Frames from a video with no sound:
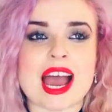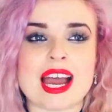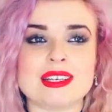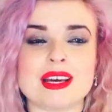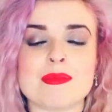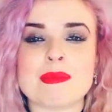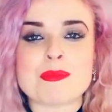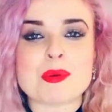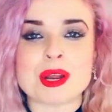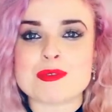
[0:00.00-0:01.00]
And my
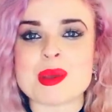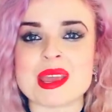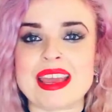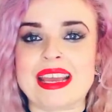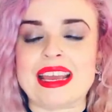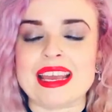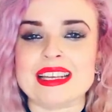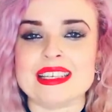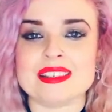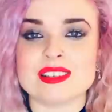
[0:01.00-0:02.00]
point being
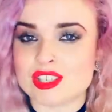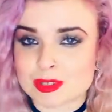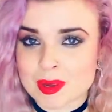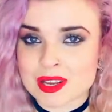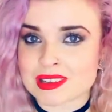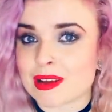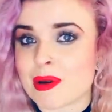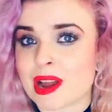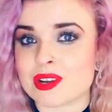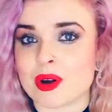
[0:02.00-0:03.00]
is, just because I
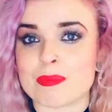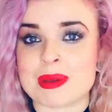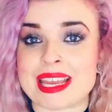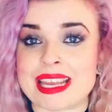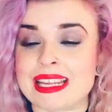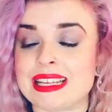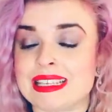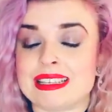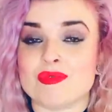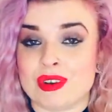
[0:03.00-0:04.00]
might not be
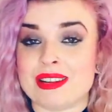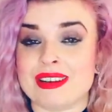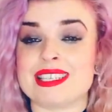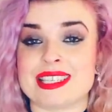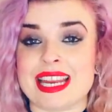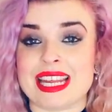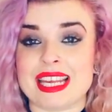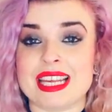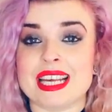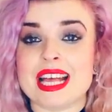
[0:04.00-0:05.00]
really, really
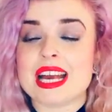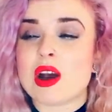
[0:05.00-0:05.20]
skinny